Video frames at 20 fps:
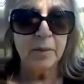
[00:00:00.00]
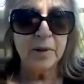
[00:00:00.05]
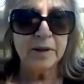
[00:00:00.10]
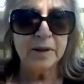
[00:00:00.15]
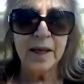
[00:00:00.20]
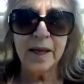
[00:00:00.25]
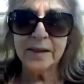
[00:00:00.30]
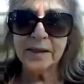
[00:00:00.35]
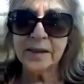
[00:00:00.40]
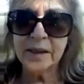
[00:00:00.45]

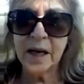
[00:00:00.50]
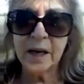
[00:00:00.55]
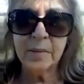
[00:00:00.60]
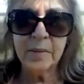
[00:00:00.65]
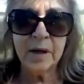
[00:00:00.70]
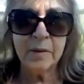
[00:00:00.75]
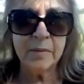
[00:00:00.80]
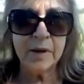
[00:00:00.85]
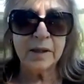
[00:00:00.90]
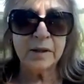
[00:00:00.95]
But that's
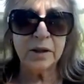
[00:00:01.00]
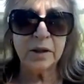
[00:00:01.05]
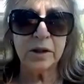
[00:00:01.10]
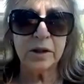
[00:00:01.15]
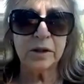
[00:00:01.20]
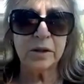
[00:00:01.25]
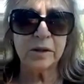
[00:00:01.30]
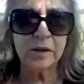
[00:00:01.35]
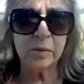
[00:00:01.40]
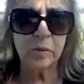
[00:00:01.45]
not my
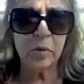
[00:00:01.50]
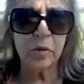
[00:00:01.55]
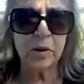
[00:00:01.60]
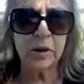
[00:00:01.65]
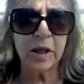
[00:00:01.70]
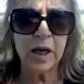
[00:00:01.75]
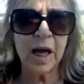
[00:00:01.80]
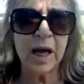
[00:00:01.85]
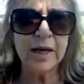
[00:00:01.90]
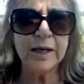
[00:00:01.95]
message this
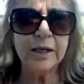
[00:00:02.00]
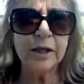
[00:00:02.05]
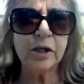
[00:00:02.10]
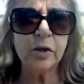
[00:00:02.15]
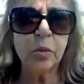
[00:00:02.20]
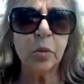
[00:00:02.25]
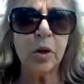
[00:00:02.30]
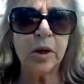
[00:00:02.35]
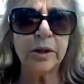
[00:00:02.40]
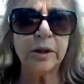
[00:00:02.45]
morning. I
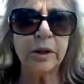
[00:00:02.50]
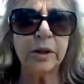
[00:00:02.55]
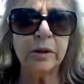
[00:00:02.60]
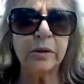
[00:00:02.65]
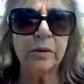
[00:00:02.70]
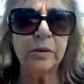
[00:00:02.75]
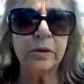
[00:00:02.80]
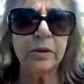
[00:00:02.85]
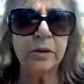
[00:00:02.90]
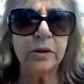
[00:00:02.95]
just want
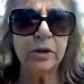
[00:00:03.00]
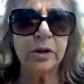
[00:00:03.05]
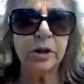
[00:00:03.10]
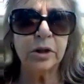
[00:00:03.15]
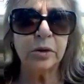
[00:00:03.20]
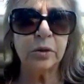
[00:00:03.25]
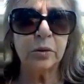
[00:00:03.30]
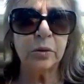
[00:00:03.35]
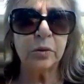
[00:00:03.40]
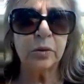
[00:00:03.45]
you
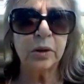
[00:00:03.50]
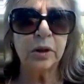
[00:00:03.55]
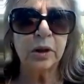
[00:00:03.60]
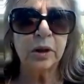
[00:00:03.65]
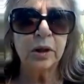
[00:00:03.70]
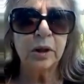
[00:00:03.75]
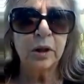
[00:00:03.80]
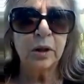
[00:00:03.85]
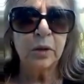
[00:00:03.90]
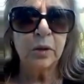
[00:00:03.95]
to,
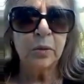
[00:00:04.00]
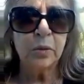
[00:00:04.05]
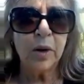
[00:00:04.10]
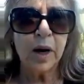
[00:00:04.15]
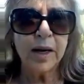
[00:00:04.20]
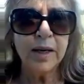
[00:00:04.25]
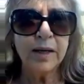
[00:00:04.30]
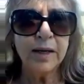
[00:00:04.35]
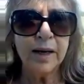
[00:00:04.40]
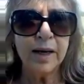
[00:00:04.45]

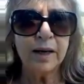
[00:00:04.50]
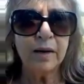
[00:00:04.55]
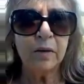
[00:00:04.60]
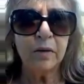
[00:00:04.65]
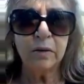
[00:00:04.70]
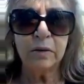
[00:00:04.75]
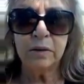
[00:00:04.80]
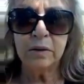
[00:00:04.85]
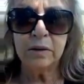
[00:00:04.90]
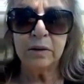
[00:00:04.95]
right
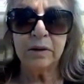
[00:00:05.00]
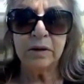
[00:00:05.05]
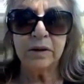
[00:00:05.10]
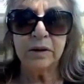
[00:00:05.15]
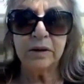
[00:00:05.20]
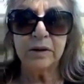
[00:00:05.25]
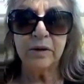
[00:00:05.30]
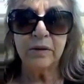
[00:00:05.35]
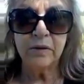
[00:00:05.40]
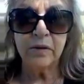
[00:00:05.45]
now,
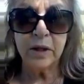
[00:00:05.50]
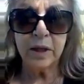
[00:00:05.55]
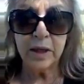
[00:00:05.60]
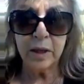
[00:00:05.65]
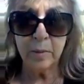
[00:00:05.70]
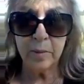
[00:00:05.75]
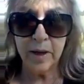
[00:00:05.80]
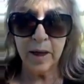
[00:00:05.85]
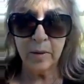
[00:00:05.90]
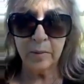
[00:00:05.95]

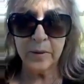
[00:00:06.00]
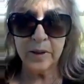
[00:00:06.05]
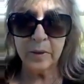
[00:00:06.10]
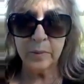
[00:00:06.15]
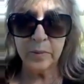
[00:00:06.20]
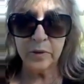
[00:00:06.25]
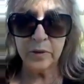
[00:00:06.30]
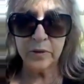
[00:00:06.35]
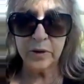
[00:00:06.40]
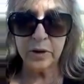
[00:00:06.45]
think about
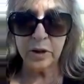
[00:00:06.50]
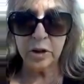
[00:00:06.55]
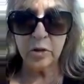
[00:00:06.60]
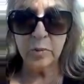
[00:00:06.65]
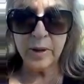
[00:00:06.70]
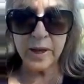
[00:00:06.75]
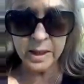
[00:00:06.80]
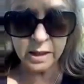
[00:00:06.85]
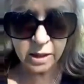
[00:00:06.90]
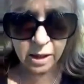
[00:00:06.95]
people that
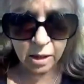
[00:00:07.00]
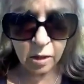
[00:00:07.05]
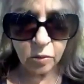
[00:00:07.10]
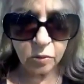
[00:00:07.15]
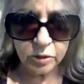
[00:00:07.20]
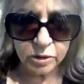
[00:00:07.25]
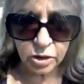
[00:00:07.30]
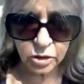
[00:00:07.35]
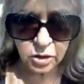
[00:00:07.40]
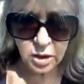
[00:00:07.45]
you may
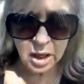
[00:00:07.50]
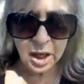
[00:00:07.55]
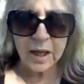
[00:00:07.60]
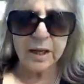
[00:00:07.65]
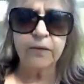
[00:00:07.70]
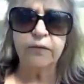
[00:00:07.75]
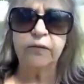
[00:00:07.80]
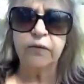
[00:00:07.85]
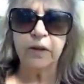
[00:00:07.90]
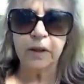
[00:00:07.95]
know in your
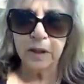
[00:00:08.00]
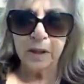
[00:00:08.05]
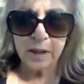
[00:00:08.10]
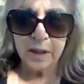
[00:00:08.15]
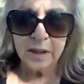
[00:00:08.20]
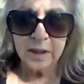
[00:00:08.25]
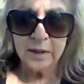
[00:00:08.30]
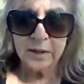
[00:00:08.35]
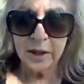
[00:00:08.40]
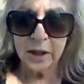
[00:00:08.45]
life
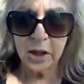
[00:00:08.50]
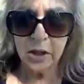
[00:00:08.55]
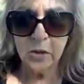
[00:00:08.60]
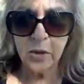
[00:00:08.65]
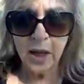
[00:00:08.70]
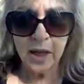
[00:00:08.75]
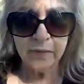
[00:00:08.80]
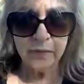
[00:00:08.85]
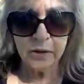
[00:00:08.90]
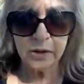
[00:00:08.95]
that
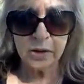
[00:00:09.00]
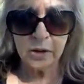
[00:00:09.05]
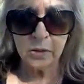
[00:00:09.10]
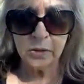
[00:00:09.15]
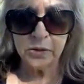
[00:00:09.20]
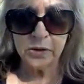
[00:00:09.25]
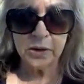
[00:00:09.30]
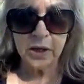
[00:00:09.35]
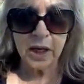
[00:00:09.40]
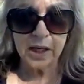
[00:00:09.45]
you haven't
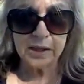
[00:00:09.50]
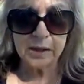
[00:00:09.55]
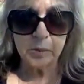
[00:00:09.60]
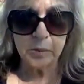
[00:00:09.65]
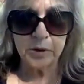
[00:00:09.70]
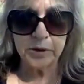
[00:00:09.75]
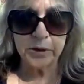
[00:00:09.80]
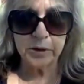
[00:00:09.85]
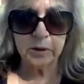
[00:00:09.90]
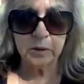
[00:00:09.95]
told the
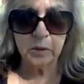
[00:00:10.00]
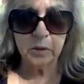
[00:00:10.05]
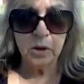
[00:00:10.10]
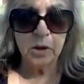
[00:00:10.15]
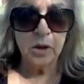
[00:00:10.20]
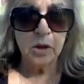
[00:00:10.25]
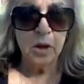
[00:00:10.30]
gospel to.